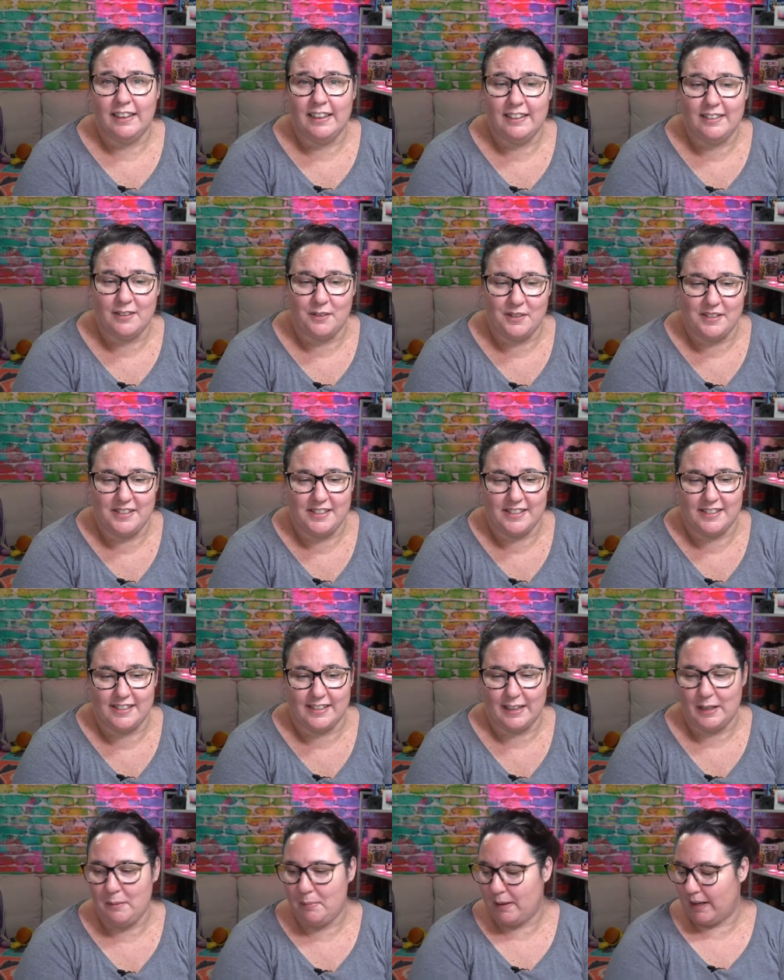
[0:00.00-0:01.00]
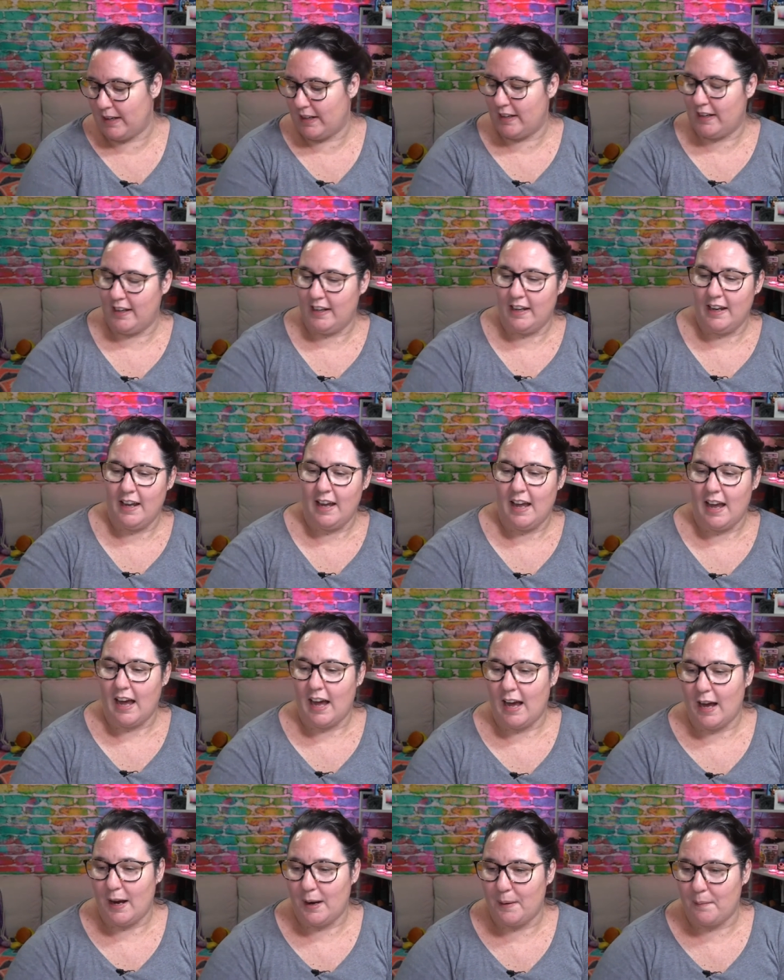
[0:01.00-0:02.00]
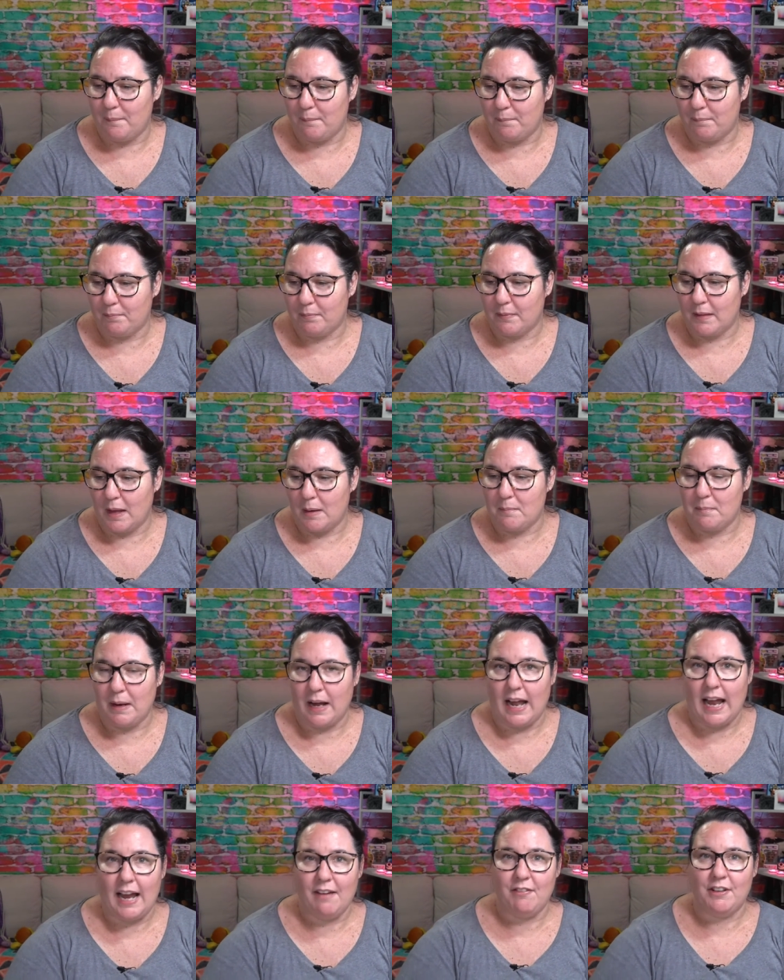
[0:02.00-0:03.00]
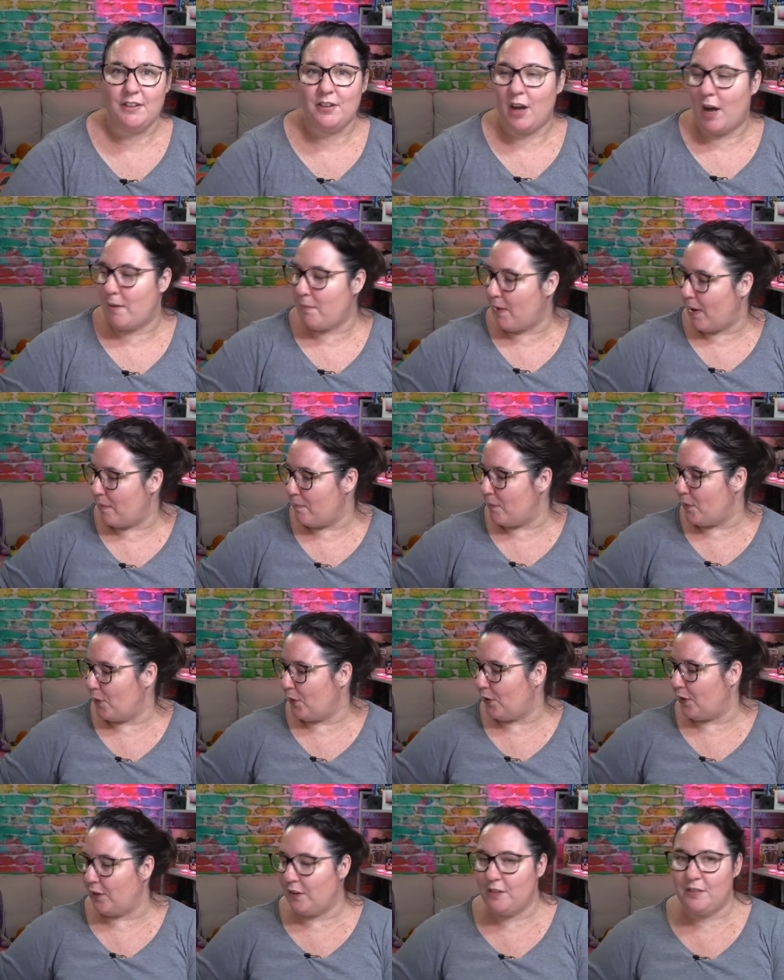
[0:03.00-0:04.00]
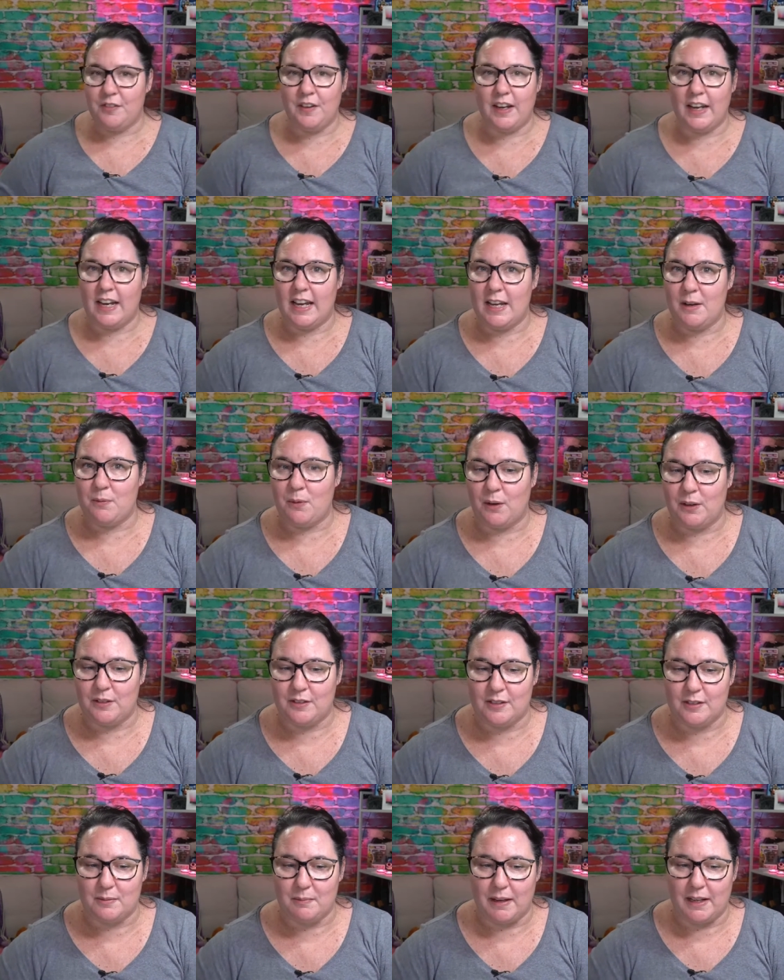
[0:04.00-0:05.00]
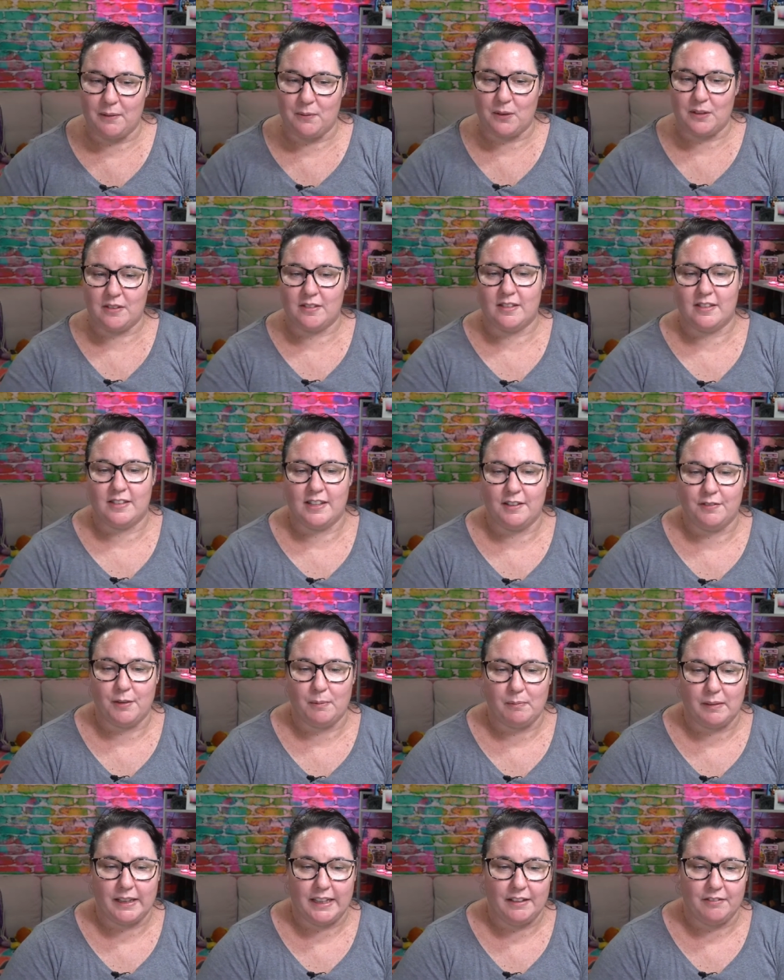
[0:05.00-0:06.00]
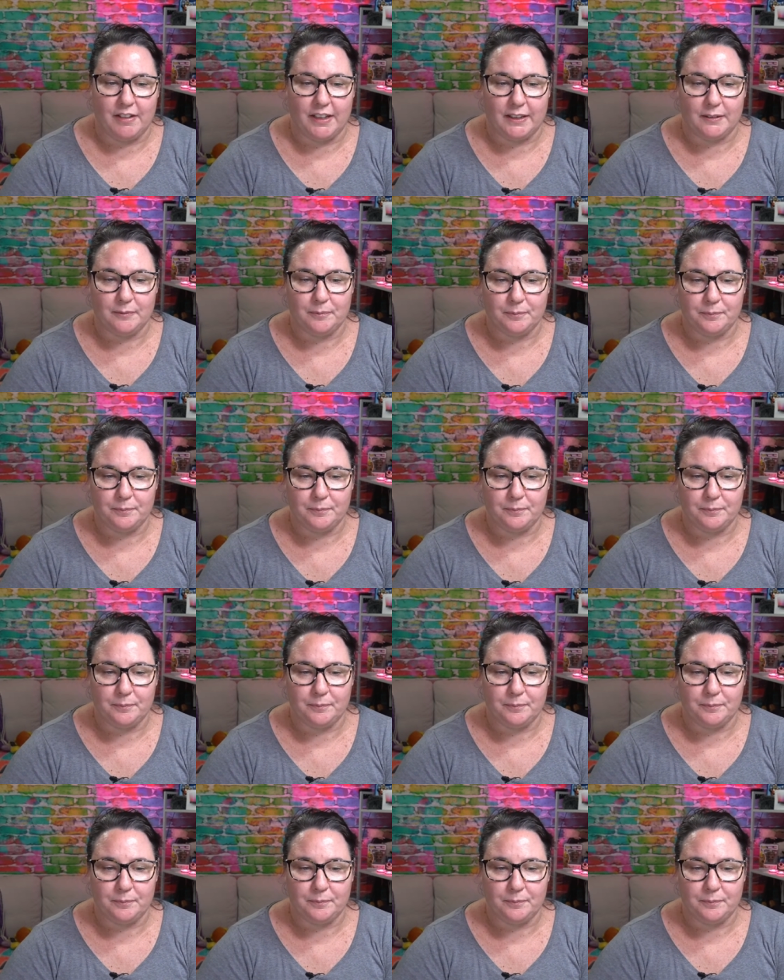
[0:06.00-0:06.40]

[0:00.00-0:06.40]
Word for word: so he's just sleeping. Um, but every time I move, he watches me, wants to see if I'm leaving.